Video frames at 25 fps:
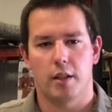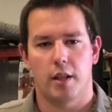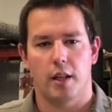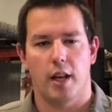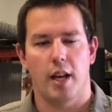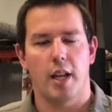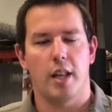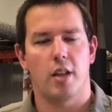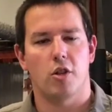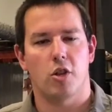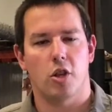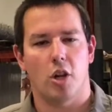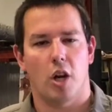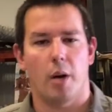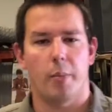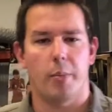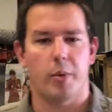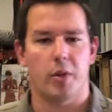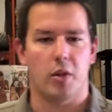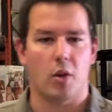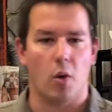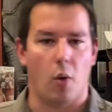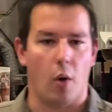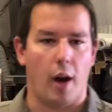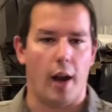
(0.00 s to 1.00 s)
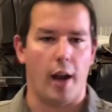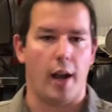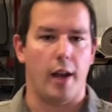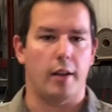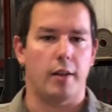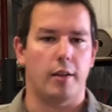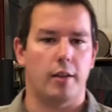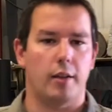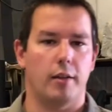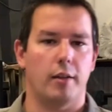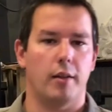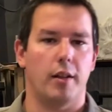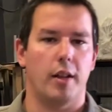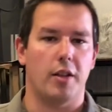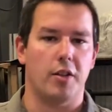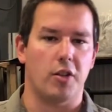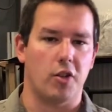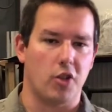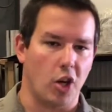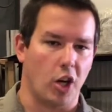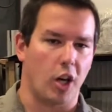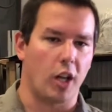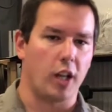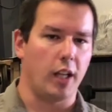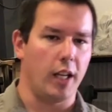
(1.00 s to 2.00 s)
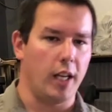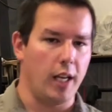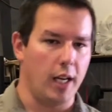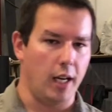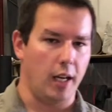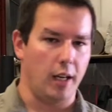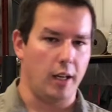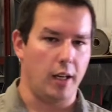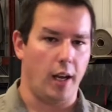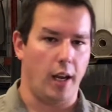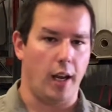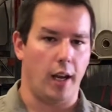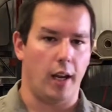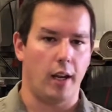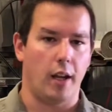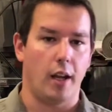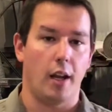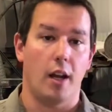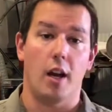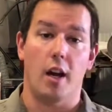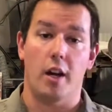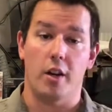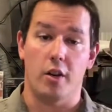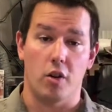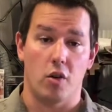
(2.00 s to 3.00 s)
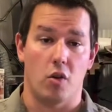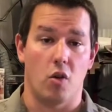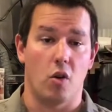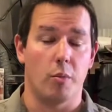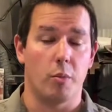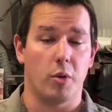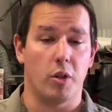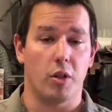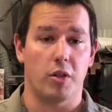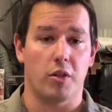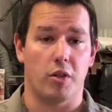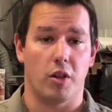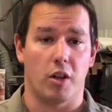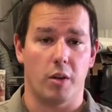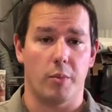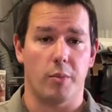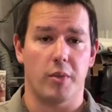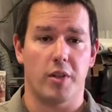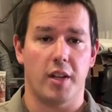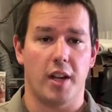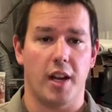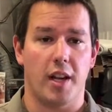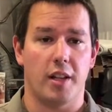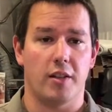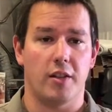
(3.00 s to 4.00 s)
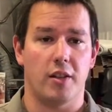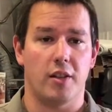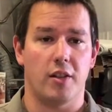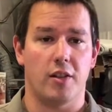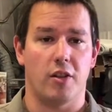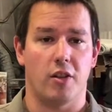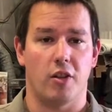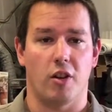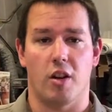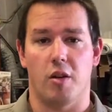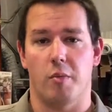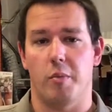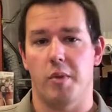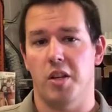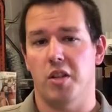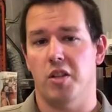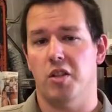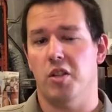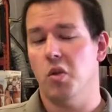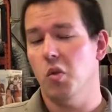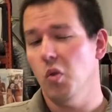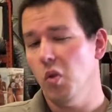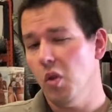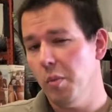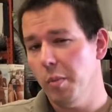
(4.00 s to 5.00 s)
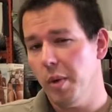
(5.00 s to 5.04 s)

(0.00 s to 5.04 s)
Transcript: Today the shop is quiet. This is our cleaning day. Under normal circumstances, there could be school